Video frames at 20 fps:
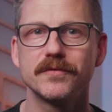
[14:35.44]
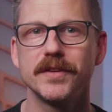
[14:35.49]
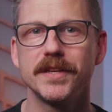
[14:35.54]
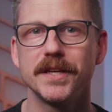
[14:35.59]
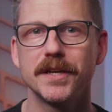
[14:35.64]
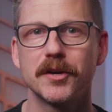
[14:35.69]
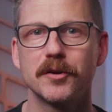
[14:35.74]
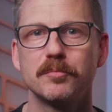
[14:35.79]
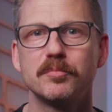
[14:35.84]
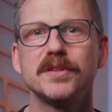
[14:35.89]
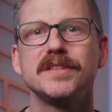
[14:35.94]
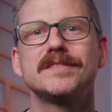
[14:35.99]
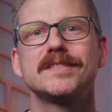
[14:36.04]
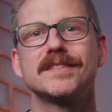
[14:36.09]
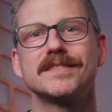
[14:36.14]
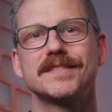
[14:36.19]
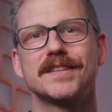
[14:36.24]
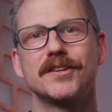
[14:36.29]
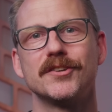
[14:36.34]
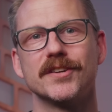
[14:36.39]
video, please
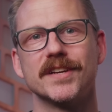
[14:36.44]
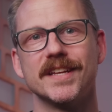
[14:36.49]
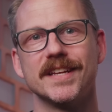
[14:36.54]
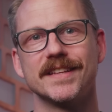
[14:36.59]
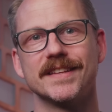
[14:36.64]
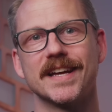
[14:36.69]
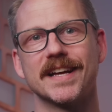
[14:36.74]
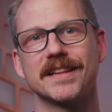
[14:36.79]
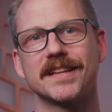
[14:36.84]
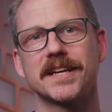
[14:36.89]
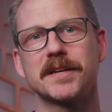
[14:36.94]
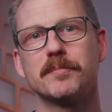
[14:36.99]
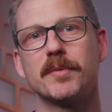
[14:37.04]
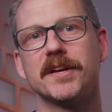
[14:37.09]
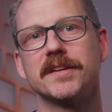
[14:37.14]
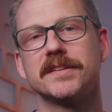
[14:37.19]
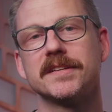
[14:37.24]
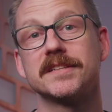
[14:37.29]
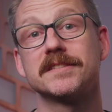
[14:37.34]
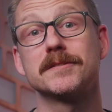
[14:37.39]
consider hitting that like
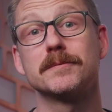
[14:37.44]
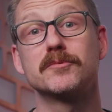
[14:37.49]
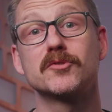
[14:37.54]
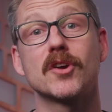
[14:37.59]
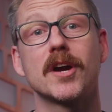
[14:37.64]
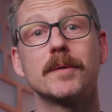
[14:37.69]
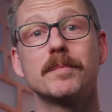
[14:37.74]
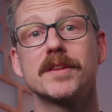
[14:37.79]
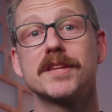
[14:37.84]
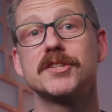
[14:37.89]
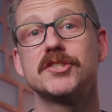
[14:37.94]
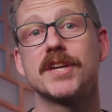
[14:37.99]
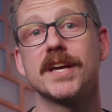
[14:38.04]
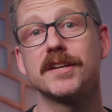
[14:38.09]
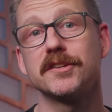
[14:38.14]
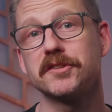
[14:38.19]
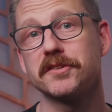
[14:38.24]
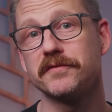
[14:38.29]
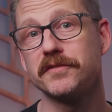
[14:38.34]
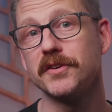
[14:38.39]
button and subscribe to the
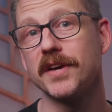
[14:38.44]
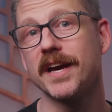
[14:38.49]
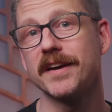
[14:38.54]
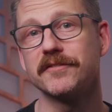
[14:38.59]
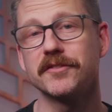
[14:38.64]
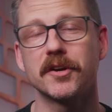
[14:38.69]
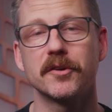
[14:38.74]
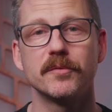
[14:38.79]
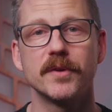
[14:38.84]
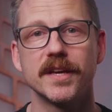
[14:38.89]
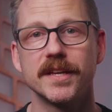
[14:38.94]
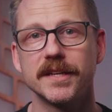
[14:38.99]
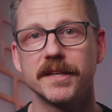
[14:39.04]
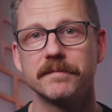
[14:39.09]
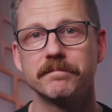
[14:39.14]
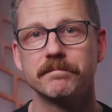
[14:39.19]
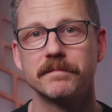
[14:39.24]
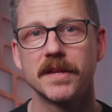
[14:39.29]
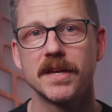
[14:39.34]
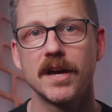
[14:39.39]
channel if you haven't
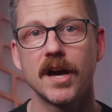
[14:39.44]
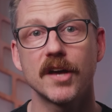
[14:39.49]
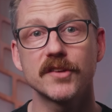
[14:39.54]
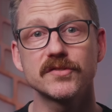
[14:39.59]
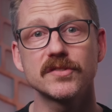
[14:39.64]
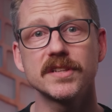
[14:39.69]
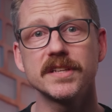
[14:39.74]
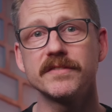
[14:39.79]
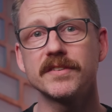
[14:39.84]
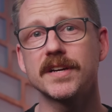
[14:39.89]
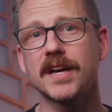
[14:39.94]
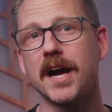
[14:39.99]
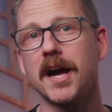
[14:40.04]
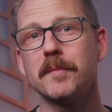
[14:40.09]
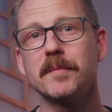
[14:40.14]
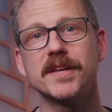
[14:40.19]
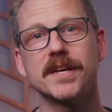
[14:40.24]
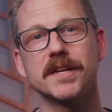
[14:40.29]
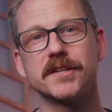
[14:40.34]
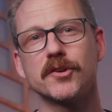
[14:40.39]
already. Also leave a
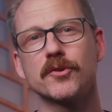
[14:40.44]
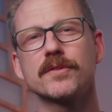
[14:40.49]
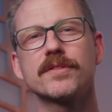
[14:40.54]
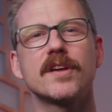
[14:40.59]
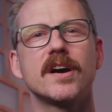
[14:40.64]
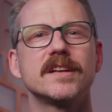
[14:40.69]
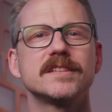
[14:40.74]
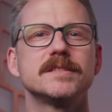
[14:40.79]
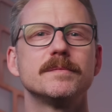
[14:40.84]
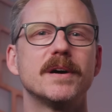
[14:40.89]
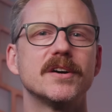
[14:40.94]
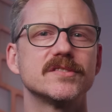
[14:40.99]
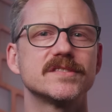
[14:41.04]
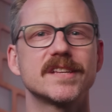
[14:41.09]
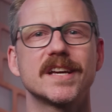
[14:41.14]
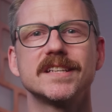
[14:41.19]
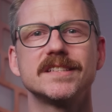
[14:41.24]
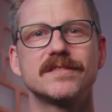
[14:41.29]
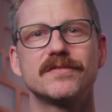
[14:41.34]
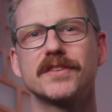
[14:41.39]
comment on your thoughts about
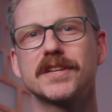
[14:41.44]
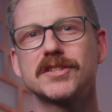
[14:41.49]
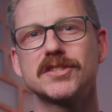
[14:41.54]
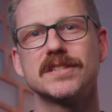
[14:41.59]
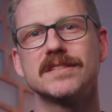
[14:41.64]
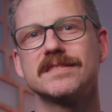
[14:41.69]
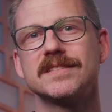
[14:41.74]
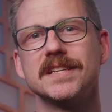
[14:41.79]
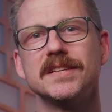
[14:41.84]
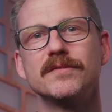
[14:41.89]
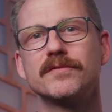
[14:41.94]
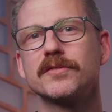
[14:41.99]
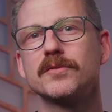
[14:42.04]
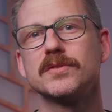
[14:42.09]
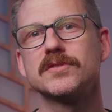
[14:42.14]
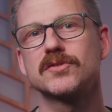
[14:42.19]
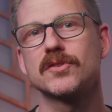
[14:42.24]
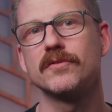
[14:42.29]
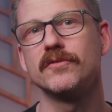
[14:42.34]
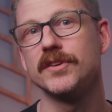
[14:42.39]
science fiction's
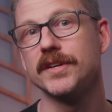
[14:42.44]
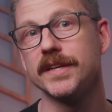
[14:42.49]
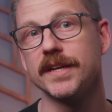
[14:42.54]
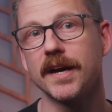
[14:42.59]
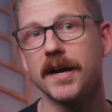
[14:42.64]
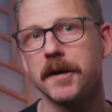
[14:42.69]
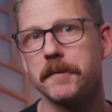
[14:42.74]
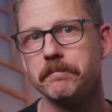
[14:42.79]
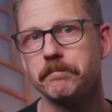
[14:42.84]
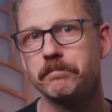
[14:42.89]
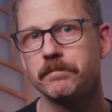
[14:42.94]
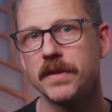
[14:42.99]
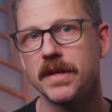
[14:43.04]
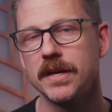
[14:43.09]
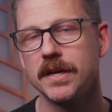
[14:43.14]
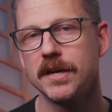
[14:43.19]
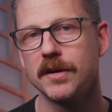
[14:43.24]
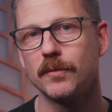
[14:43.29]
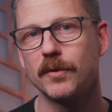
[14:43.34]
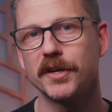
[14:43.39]
influence over Neom.
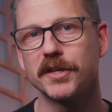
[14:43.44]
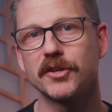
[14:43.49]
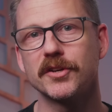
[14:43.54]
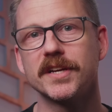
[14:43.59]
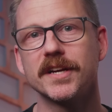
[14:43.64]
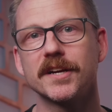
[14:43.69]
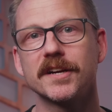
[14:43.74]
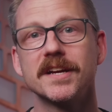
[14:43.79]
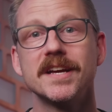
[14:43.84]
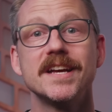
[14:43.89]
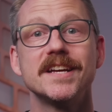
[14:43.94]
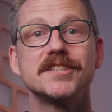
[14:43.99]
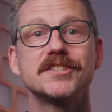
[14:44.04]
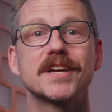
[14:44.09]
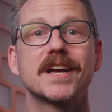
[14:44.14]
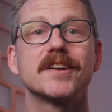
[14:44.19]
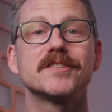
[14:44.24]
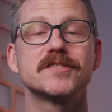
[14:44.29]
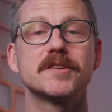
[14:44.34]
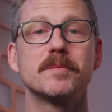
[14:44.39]
While you're here,
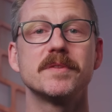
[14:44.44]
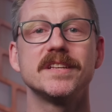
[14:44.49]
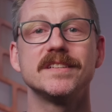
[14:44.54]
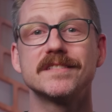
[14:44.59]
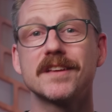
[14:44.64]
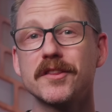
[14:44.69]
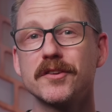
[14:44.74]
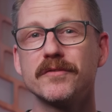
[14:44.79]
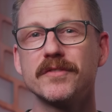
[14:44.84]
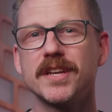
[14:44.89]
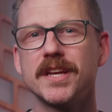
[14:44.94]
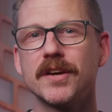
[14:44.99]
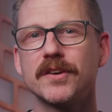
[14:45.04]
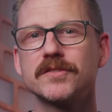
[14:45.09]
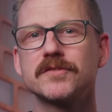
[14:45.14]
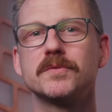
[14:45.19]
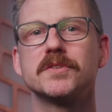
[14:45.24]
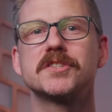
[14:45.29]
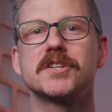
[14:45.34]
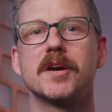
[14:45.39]
check out some of these other
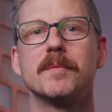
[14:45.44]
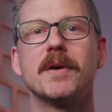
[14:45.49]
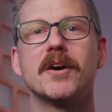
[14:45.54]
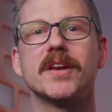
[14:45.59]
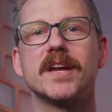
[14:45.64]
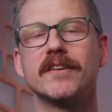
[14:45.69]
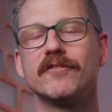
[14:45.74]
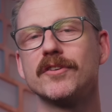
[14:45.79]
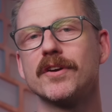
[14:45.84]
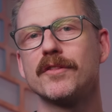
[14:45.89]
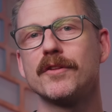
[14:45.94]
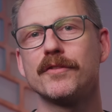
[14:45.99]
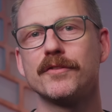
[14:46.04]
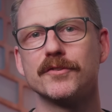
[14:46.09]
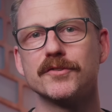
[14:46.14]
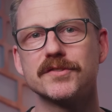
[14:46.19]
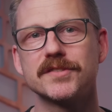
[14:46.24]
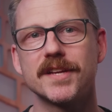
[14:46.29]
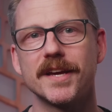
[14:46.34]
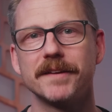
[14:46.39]
videos which come out every other
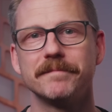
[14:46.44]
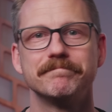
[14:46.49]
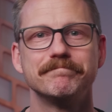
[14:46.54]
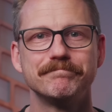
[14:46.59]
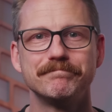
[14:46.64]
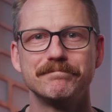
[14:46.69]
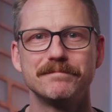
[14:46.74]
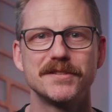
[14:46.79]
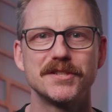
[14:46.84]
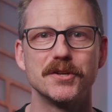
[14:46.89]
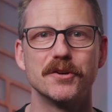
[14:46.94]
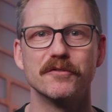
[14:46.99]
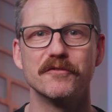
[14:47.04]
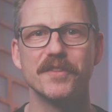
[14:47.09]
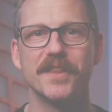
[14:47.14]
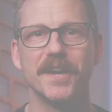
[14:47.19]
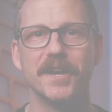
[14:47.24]
Thursday. See you over